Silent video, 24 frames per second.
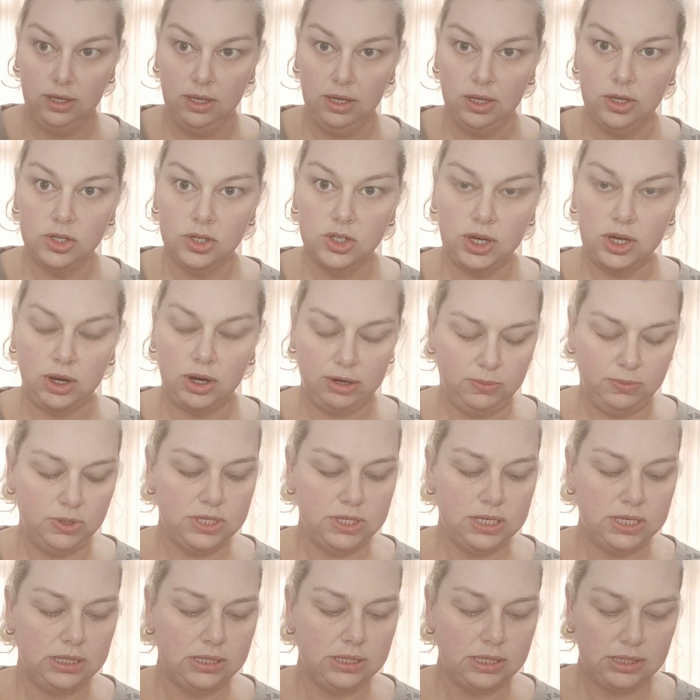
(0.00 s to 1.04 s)
Showering
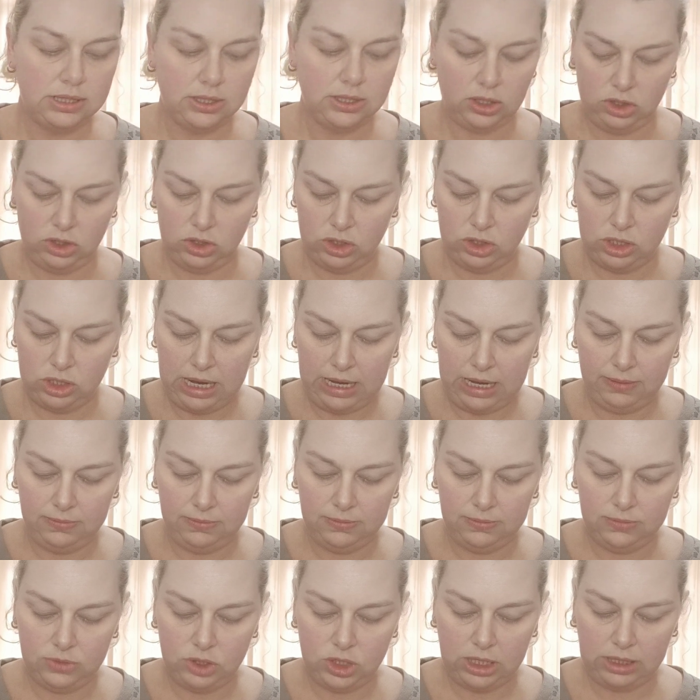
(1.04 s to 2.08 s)
presents its
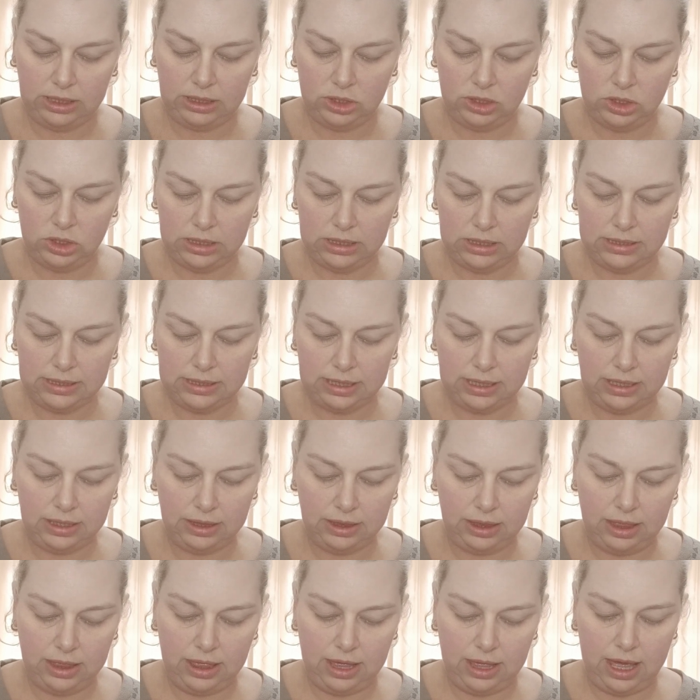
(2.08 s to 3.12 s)
own challenges
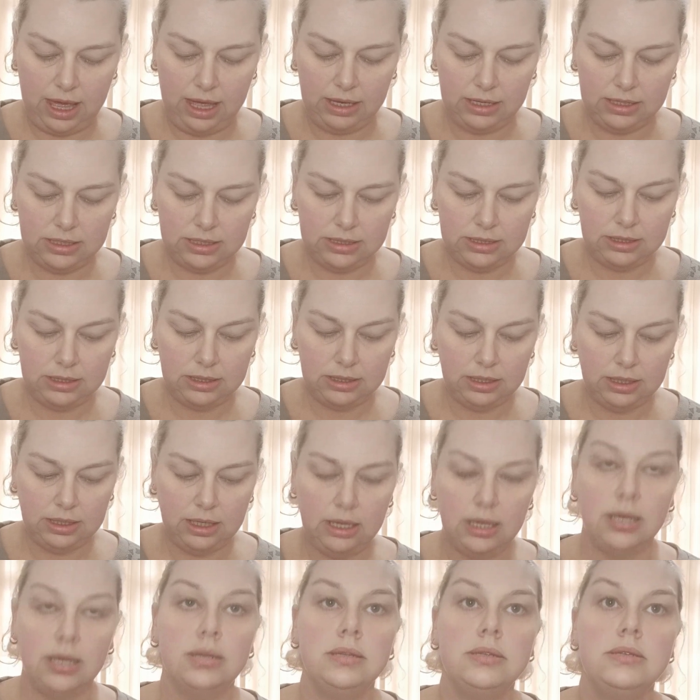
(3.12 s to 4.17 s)
in
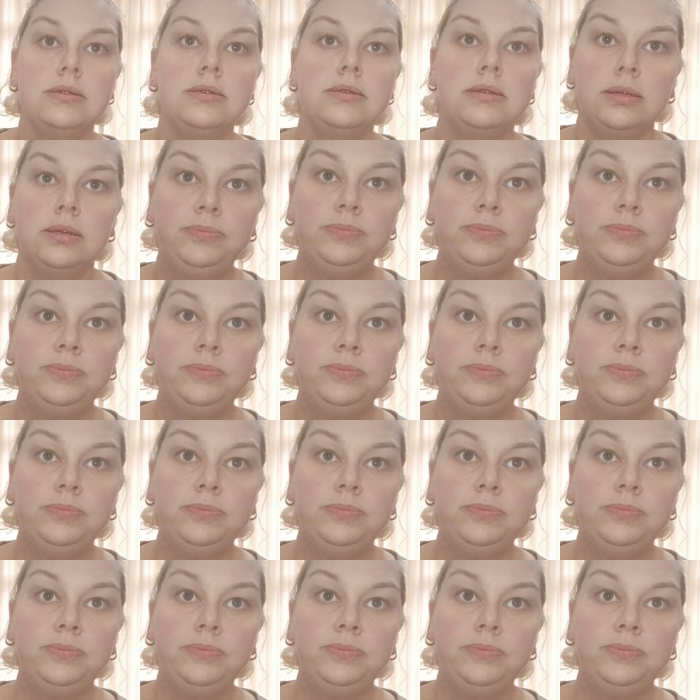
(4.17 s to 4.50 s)
that